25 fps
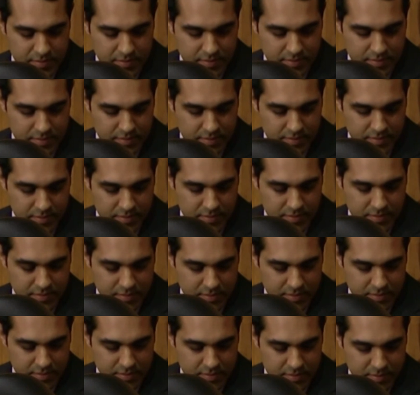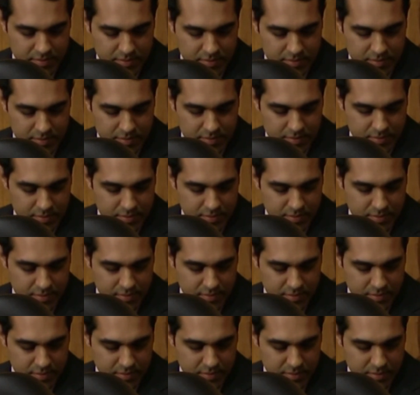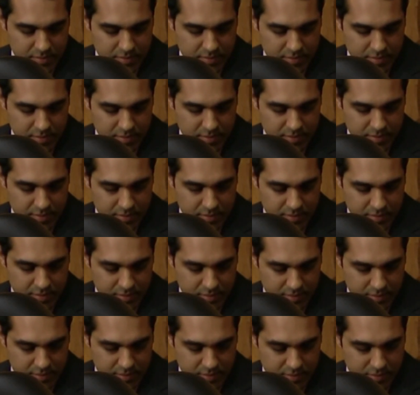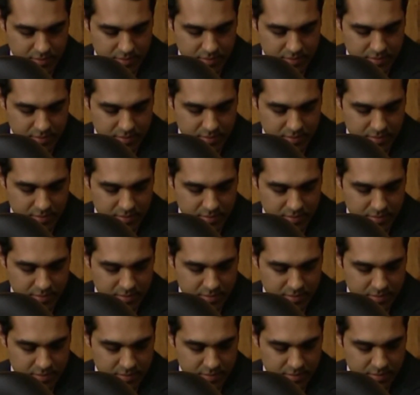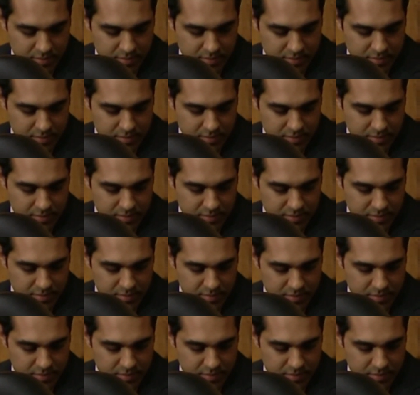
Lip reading: This person isn't speaking.